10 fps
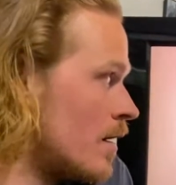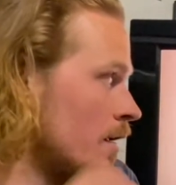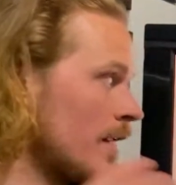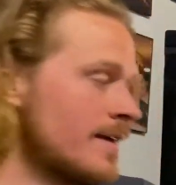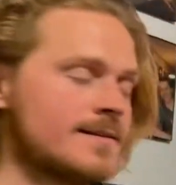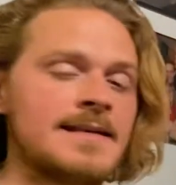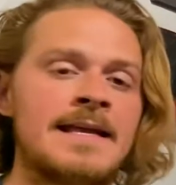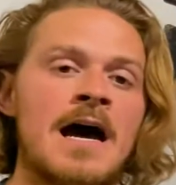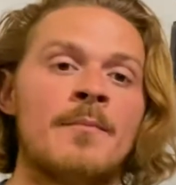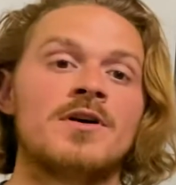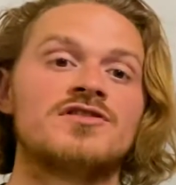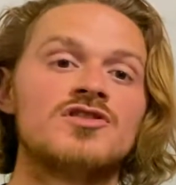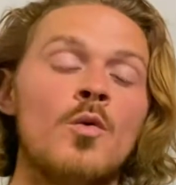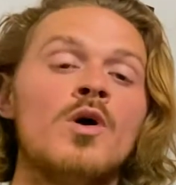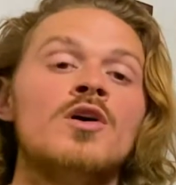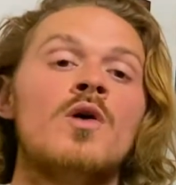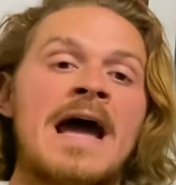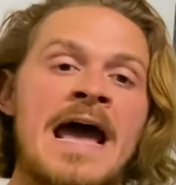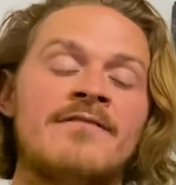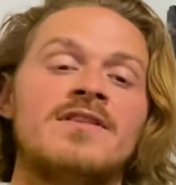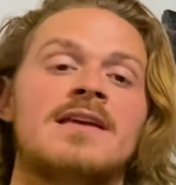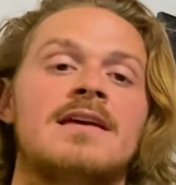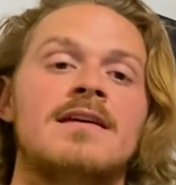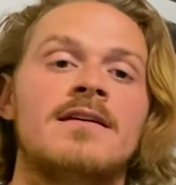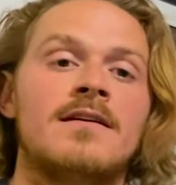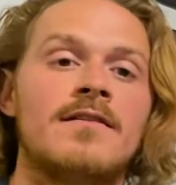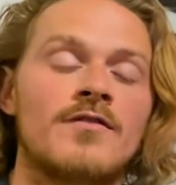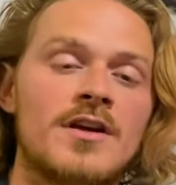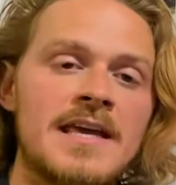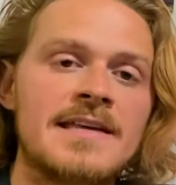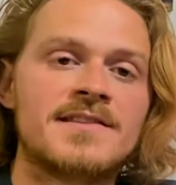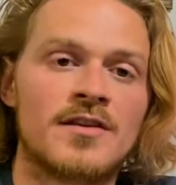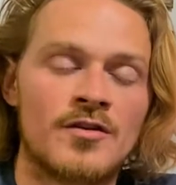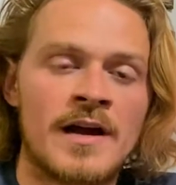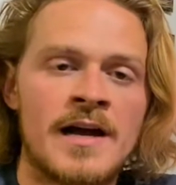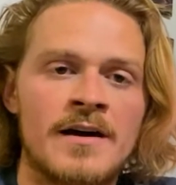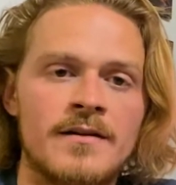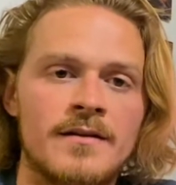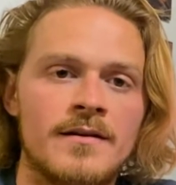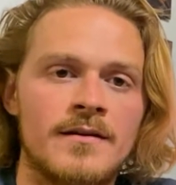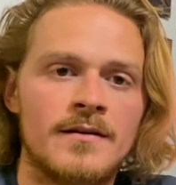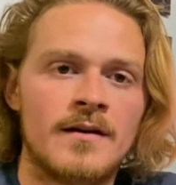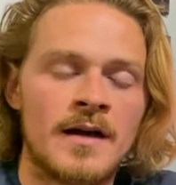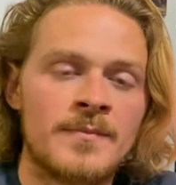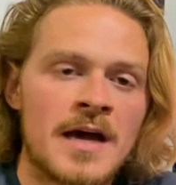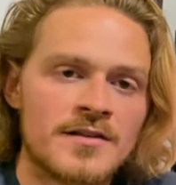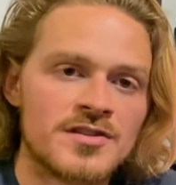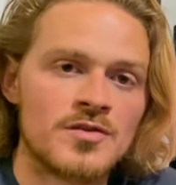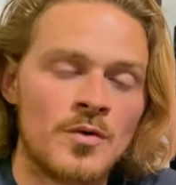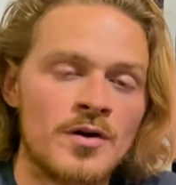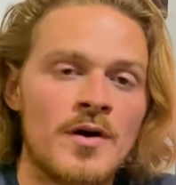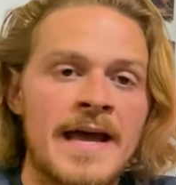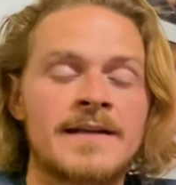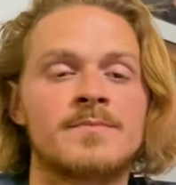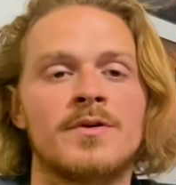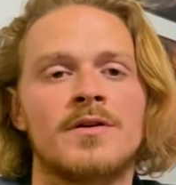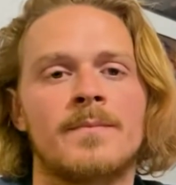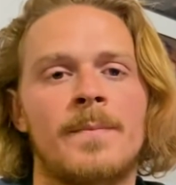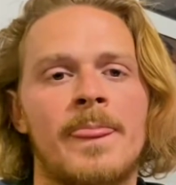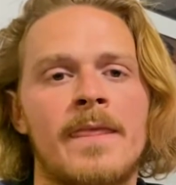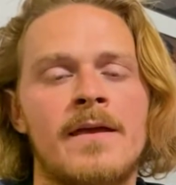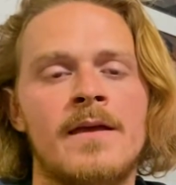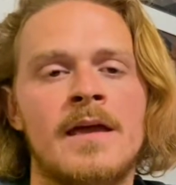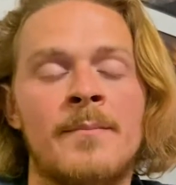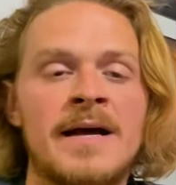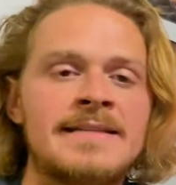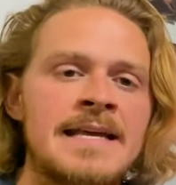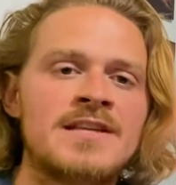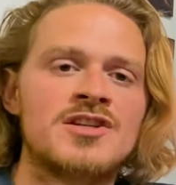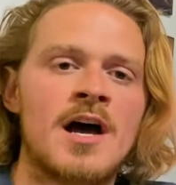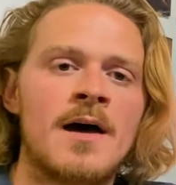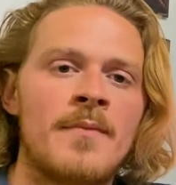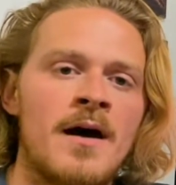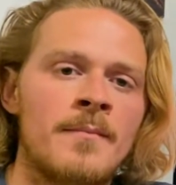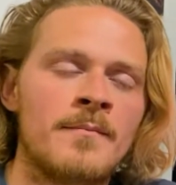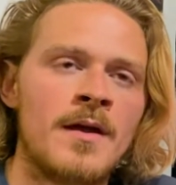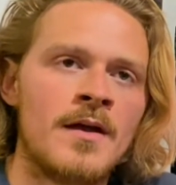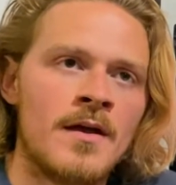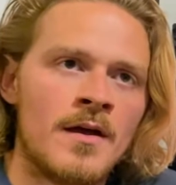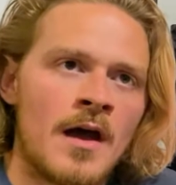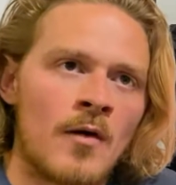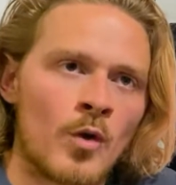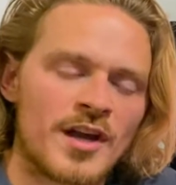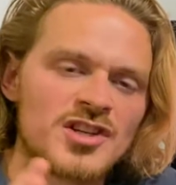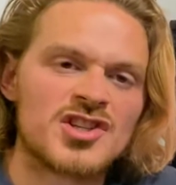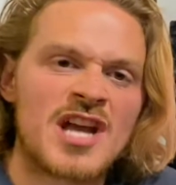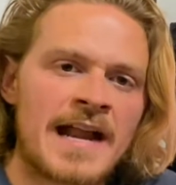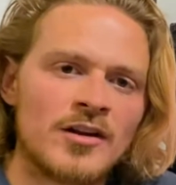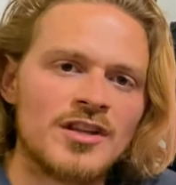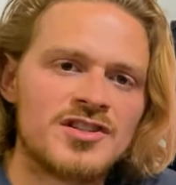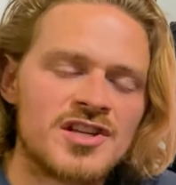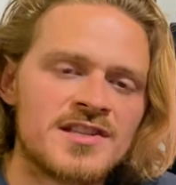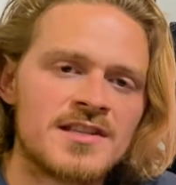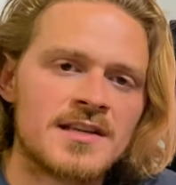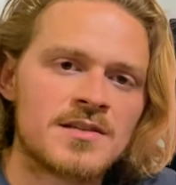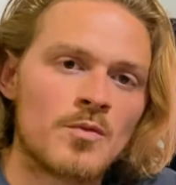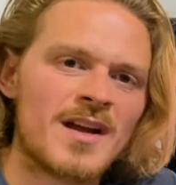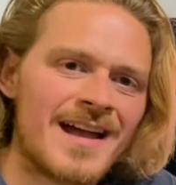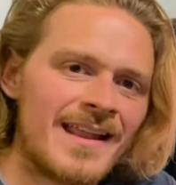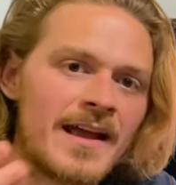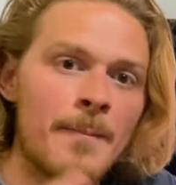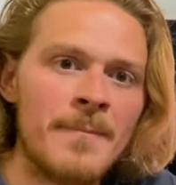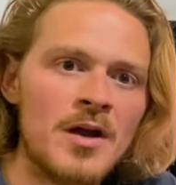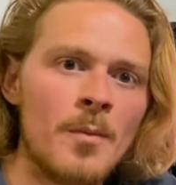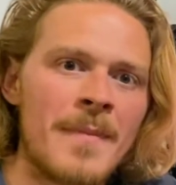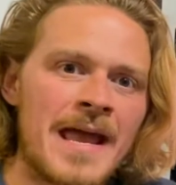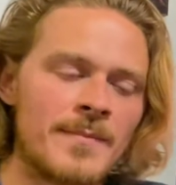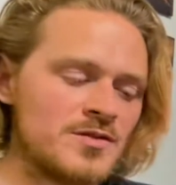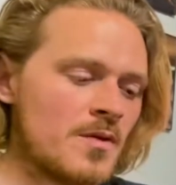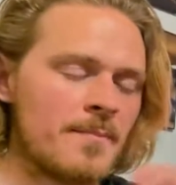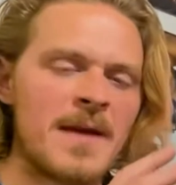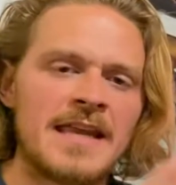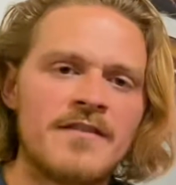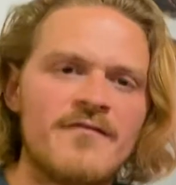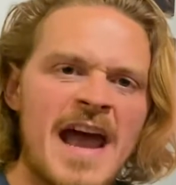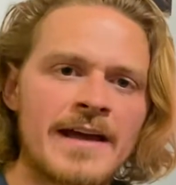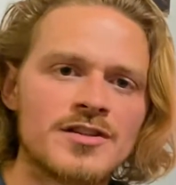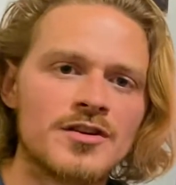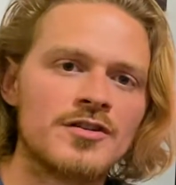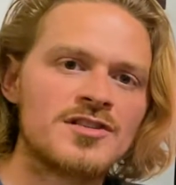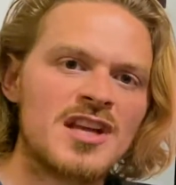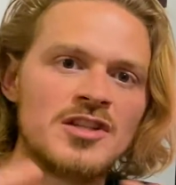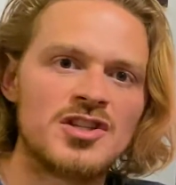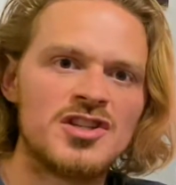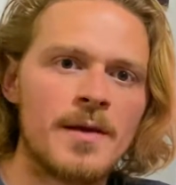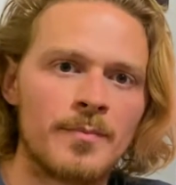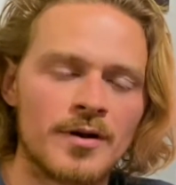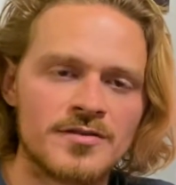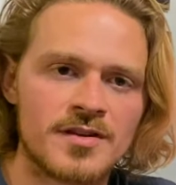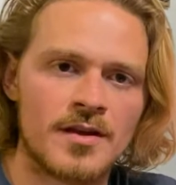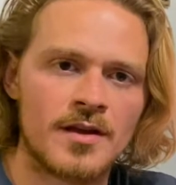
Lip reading: Like I said, I'm a soil advocate for Kiss the Ground. I'm not a soil expert. In my day job, I work at Schneider Logistics, and we're kind of like a middleman between manufacturers and shippers.